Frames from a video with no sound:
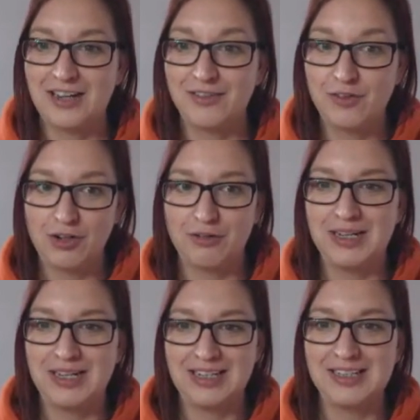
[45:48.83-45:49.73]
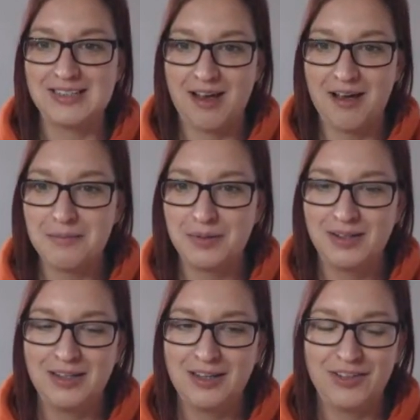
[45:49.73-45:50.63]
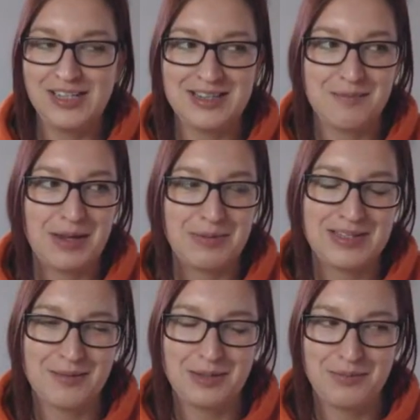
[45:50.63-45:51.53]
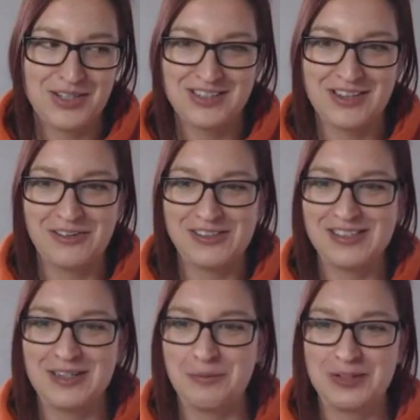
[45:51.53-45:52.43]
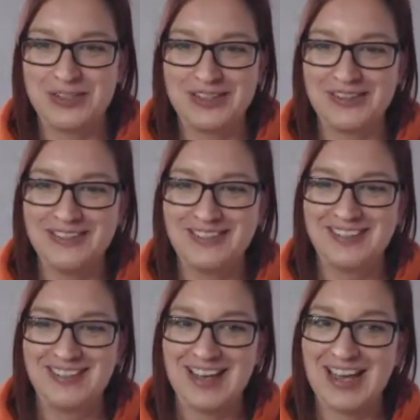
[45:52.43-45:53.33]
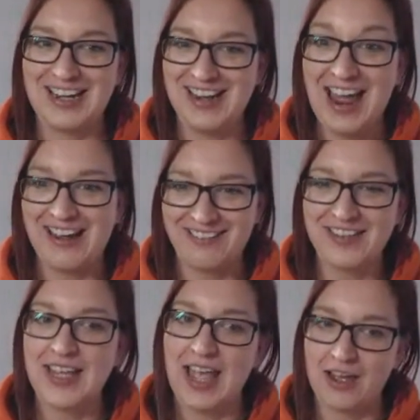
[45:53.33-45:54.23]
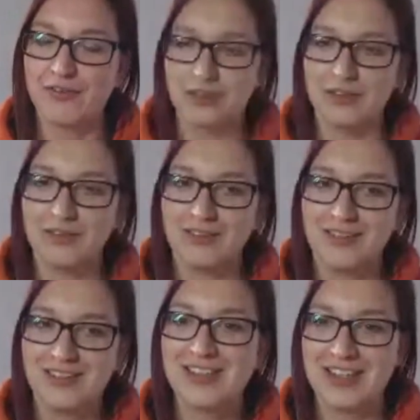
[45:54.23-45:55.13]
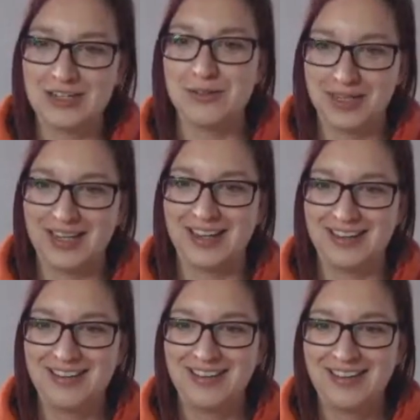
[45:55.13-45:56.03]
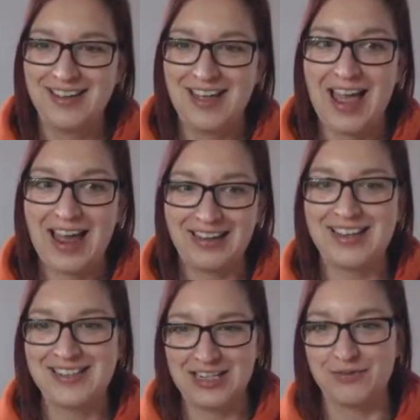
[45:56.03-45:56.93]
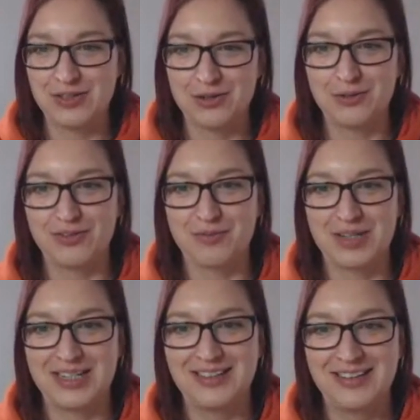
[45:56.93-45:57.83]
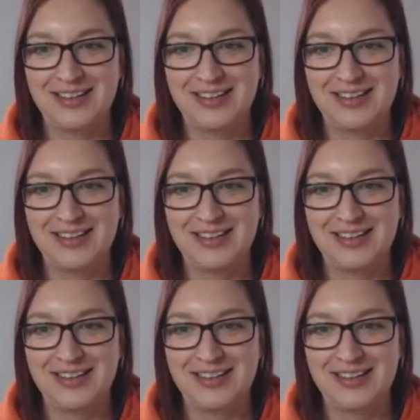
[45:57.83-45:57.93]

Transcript: and following leads up, things that maybe some of the business owners didn't want to do, and now they have to. So they're doing it and they're seeing results from it.